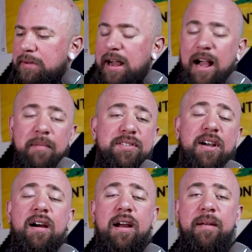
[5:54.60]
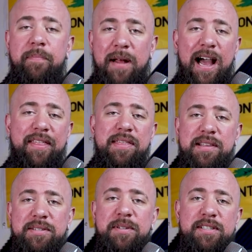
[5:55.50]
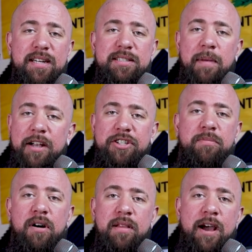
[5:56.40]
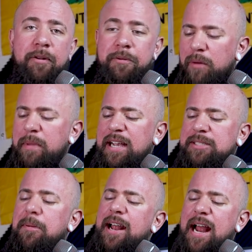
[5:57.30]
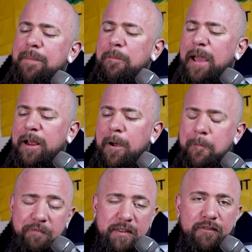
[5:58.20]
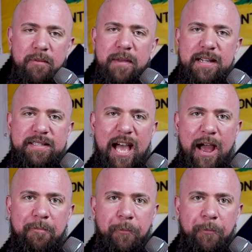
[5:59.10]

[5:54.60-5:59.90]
I'm sorry, but I think this one's gonna smash them all out. For me, it's Pineapple Mango. For me, it's that.